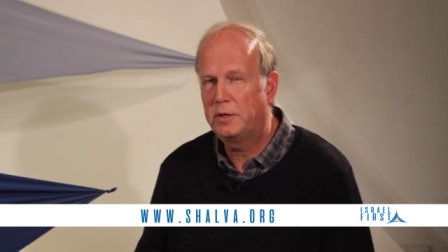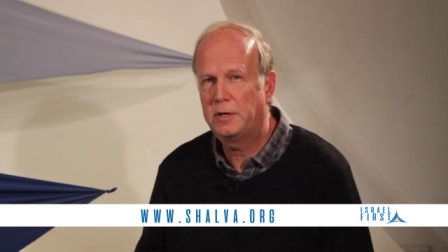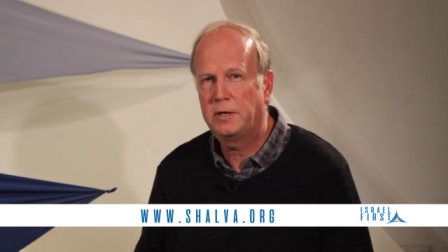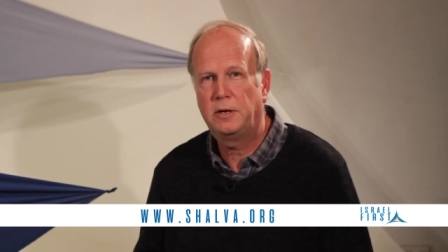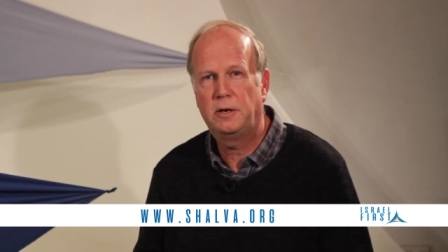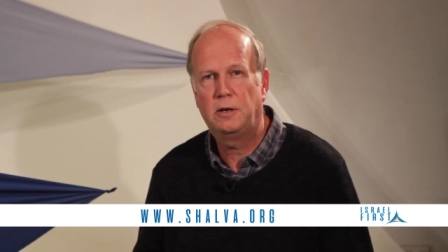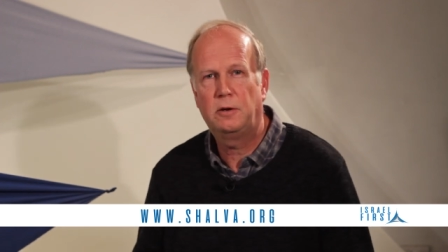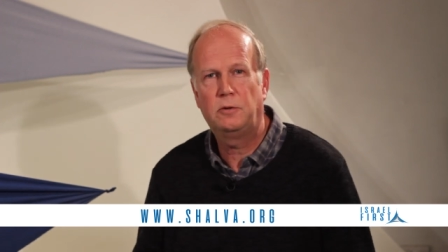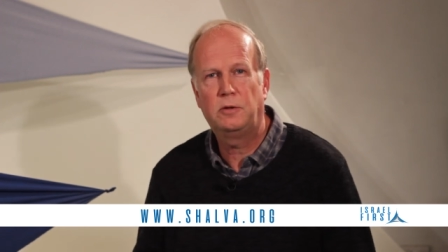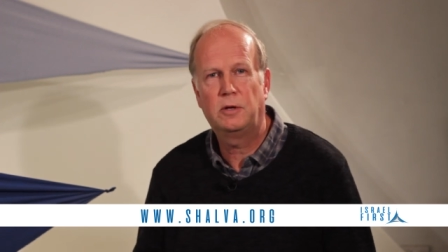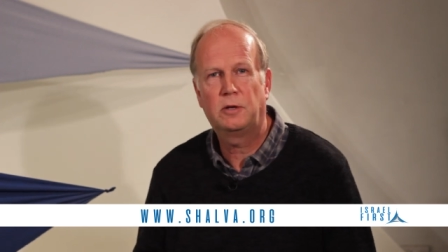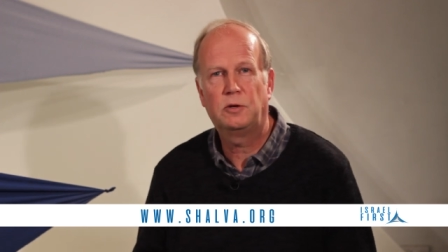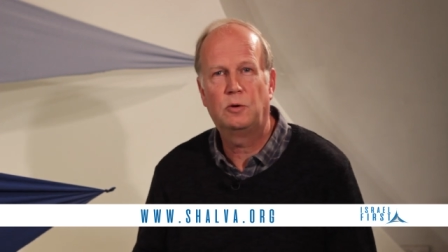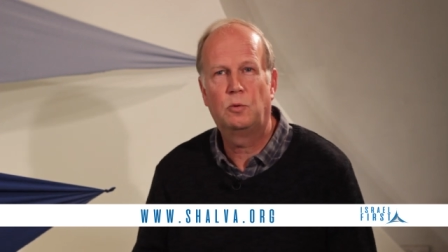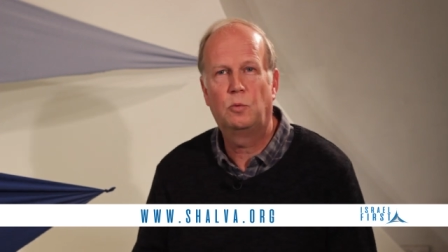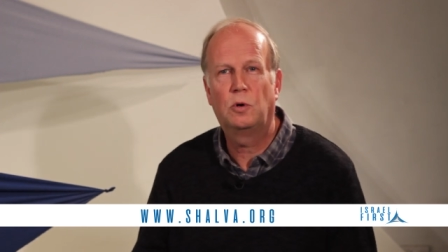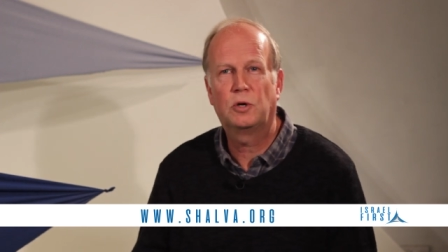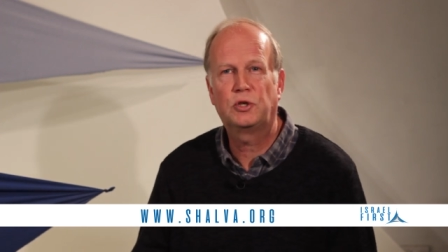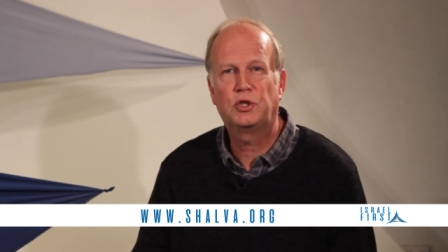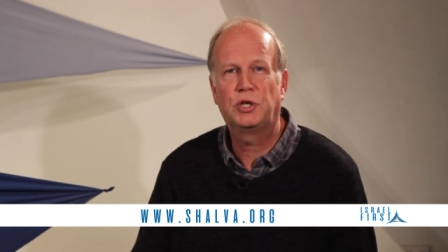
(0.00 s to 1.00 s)
and I know that you're
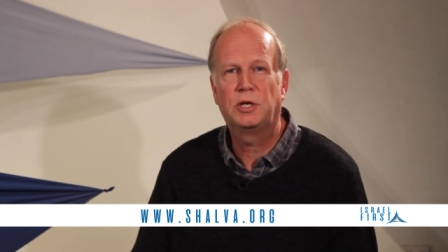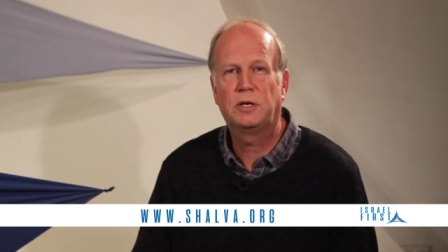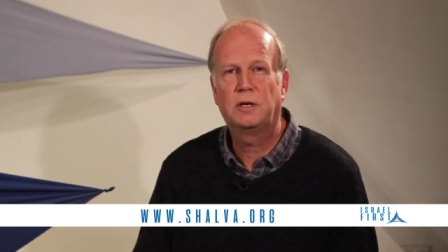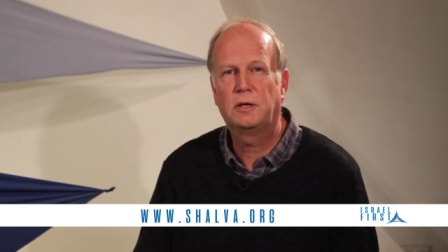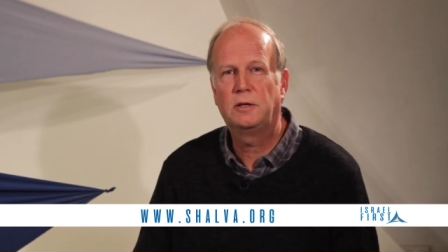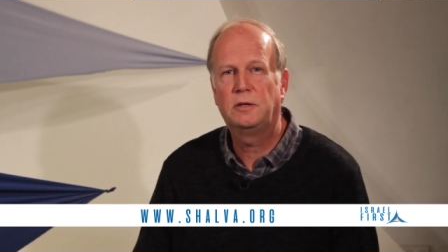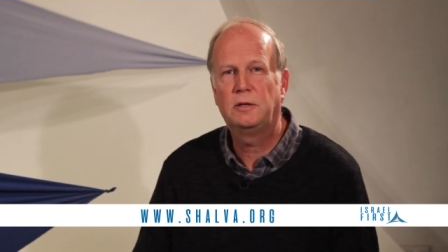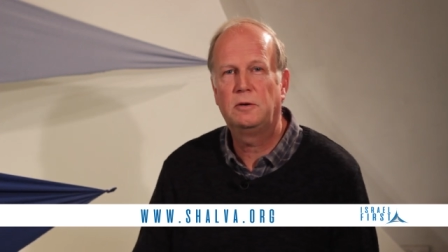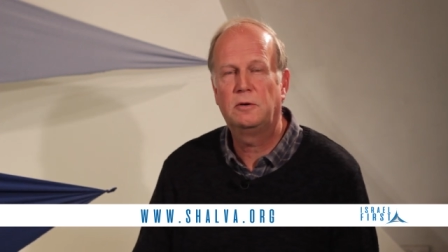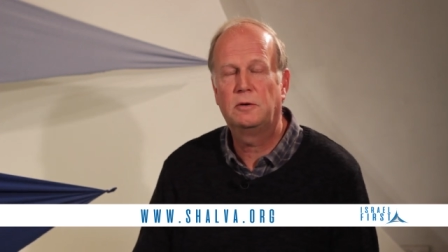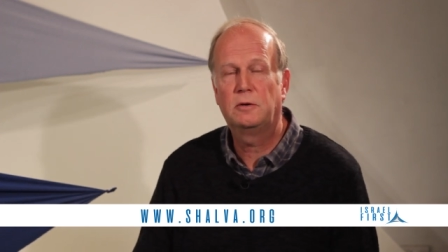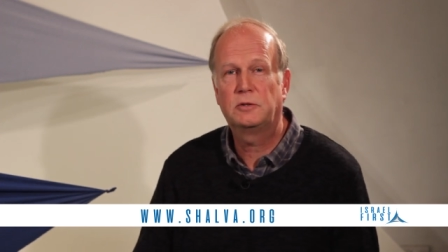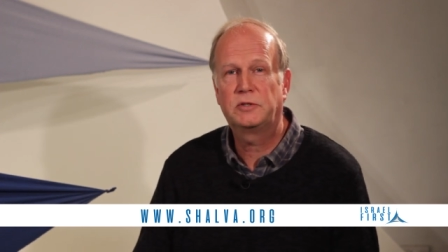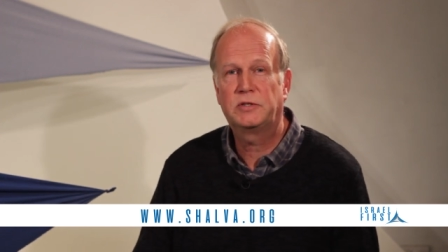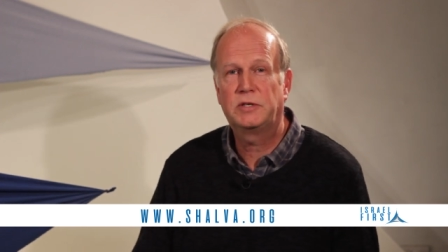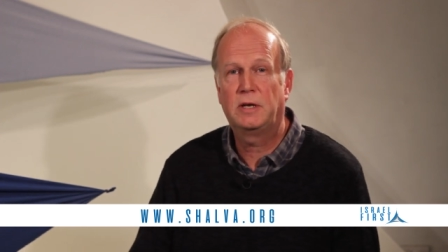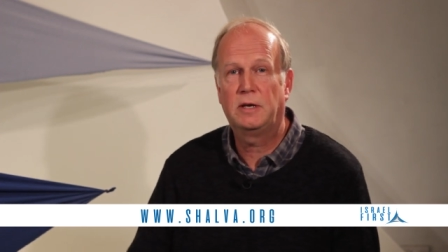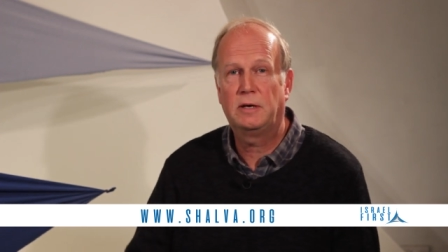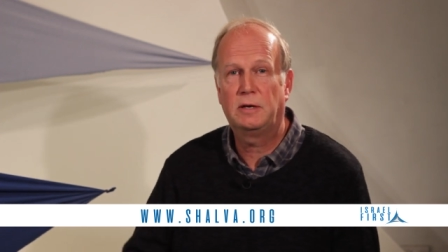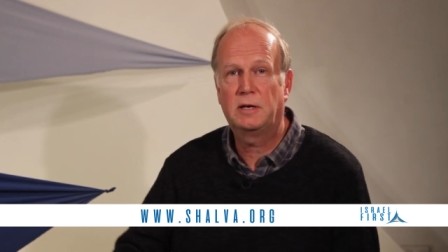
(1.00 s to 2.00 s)
watching and you're
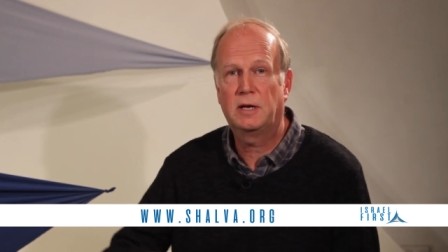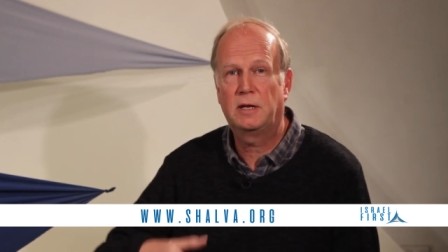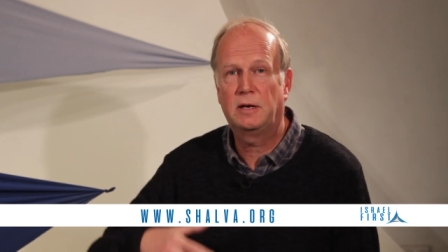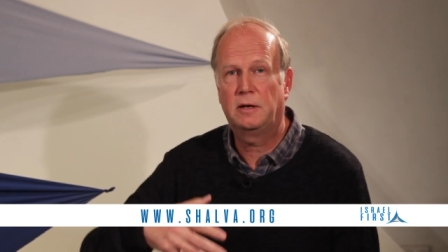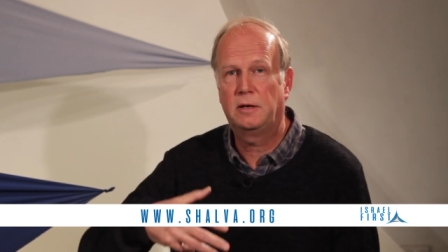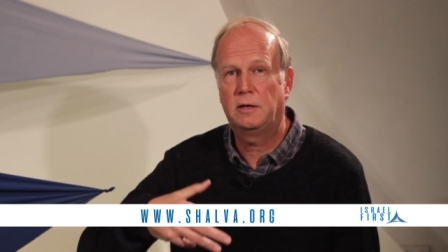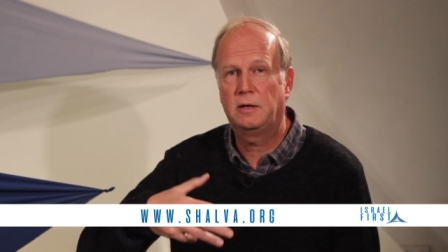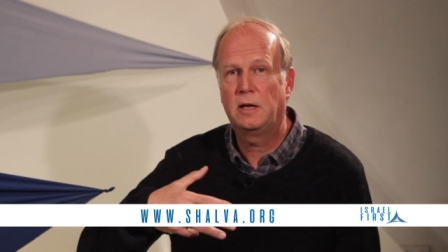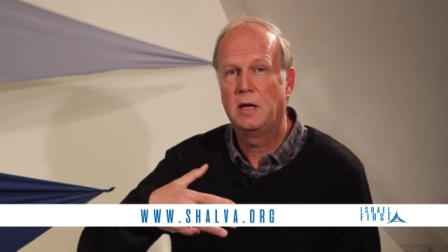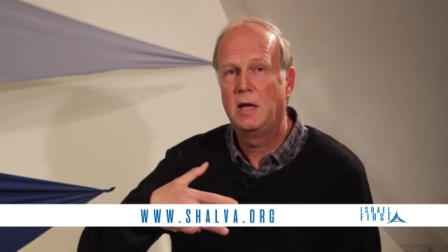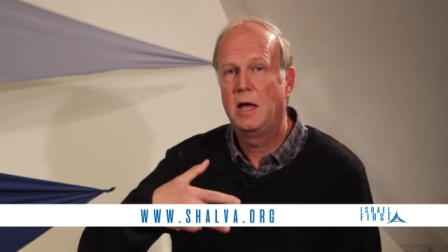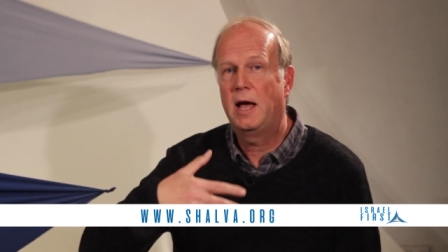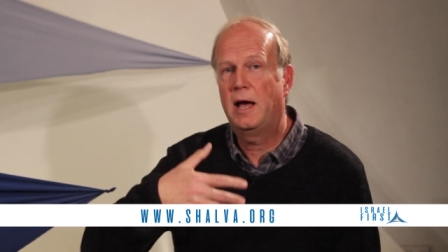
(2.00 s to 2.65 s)
saying, can I,